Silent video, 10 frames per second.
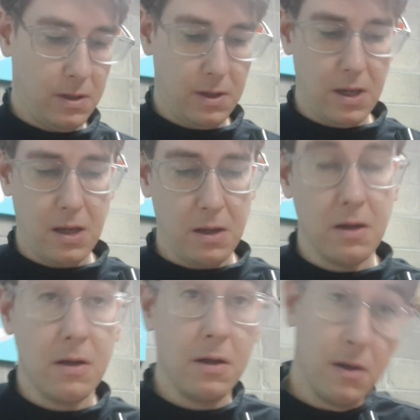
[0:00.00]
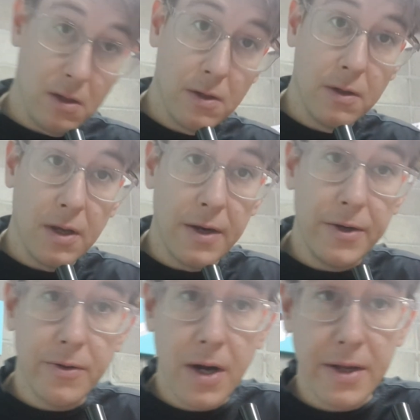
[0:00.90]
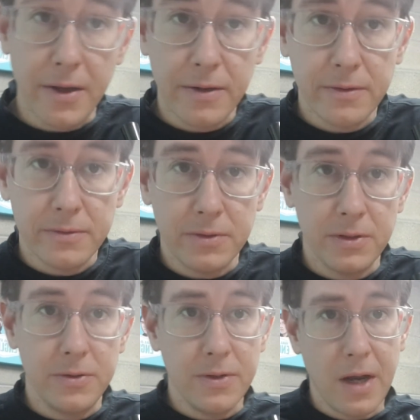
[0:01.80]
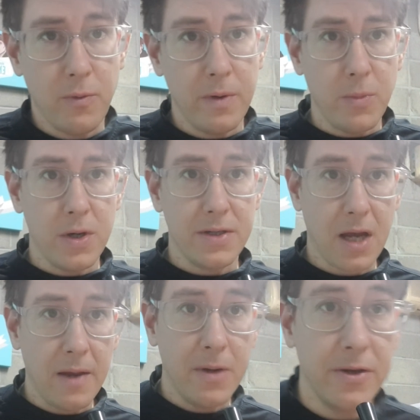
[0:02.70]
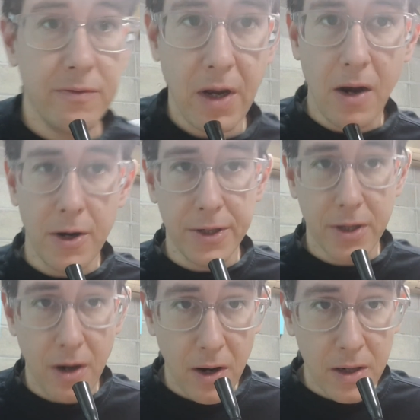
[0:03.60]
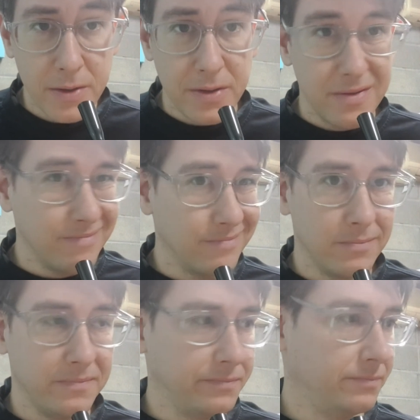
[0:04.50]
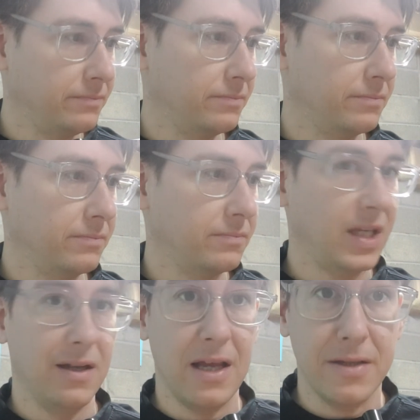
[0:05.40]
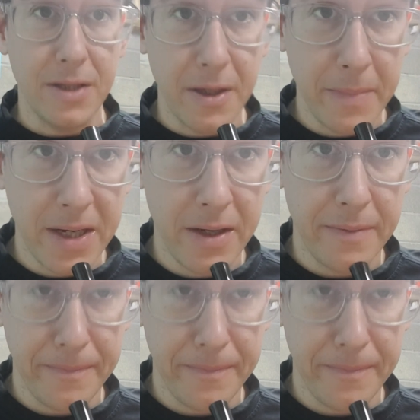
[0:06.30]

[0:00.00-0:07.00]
Okay, and you're ready. You do that one more time and you've got all your cards. Less than a minute.